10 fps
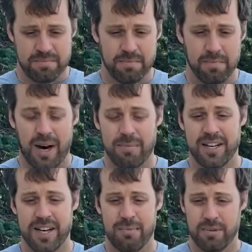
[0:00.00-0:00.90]
mom and
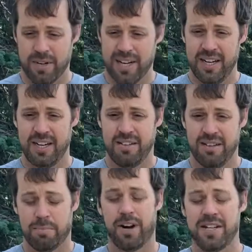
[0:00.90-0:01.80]
dad put a
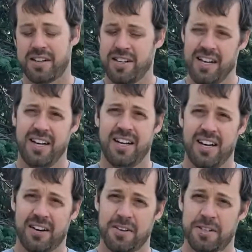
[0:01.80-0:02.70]
price on the 80
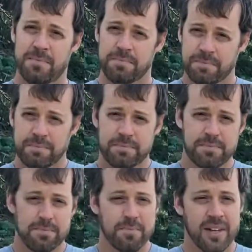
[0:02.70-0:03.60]
acres,
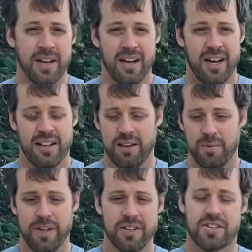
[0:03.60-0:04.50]
and then
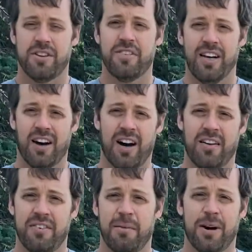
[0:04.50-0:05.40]
we surveyed
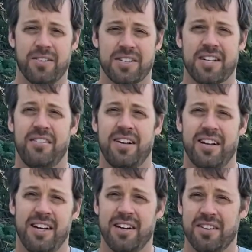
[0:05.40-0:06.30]
off about 7
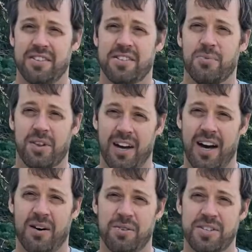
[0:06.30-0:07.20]
acres where the
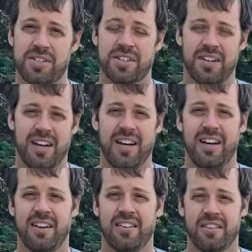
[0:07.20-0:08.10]
house
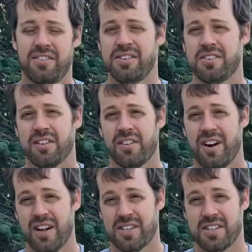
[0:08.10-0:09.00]
and the 3-stall
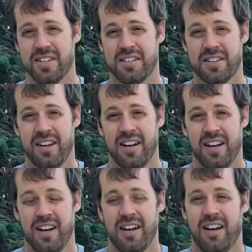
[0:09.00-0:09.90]
garage sit.
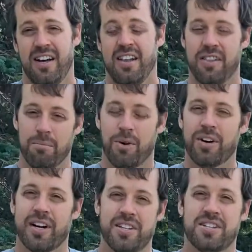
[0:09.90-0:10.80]
The
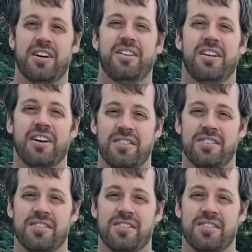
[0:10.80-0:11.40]
mortgage is on the other